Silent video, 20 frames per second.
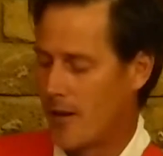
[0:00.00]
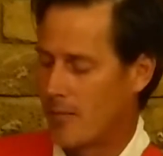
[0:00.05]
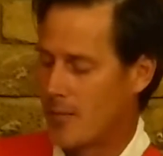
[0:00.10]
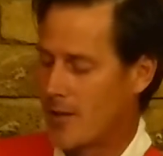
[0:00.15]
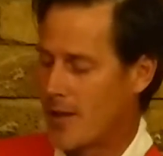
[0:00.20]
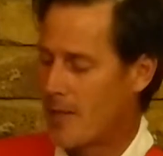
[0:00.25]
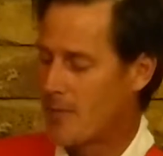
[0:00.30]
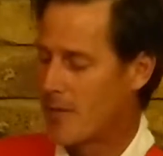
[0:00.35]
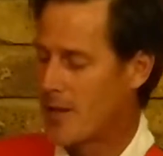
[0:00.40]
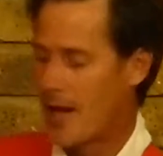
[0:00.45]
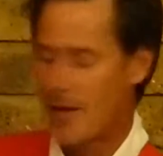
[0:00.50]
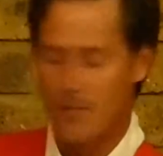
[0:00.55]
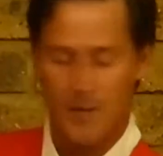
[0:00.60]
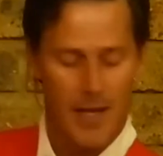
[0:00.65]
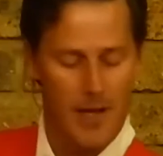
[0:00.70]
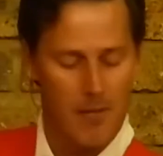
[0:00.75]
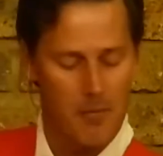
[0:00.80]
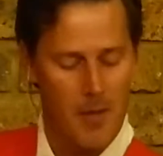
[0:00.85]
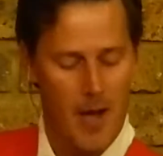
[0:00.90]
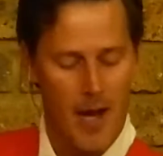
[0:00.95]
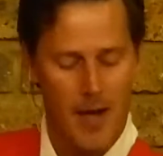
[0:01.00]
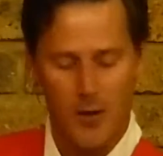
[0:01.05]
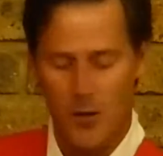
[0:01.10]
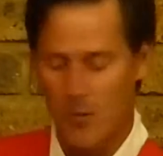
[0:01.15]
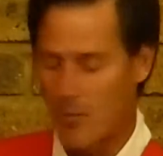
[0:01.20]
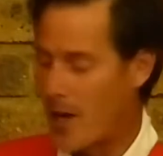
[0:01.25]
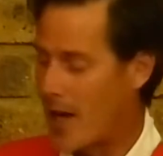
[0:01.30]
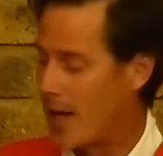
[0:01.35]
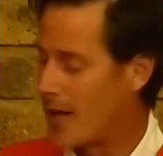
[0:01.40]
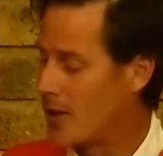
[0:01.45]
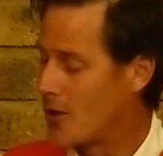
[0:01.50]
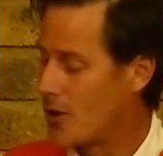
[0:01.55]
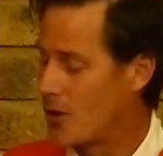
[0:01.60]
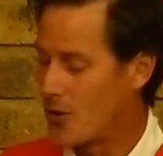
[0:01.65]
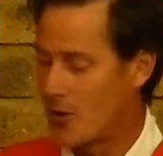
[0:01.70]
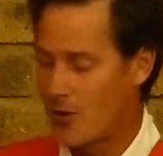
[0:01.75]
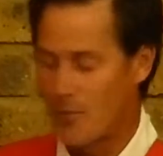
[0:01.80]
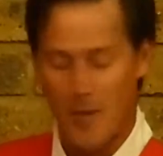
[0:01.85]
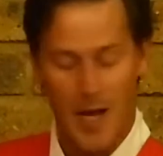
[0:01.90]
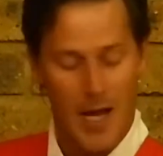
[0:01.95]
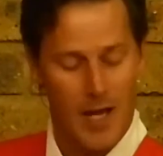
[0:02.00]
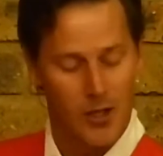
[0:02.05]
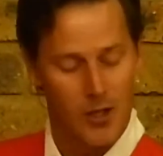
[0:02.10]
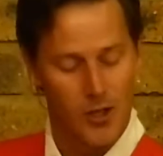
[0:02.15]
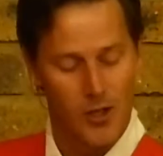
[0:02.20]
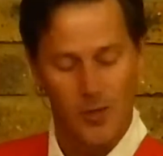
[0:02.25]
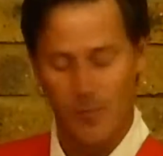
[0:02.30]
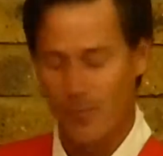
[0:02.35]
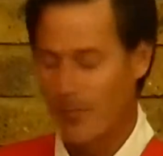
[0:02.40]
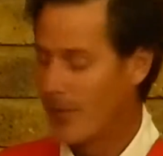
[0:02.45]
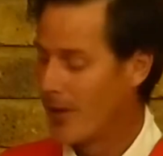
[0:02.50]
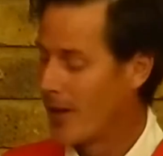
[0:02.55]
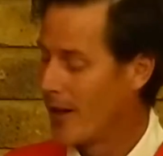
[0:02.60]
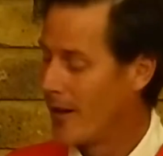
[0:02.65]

Sometimes I micromanage too much.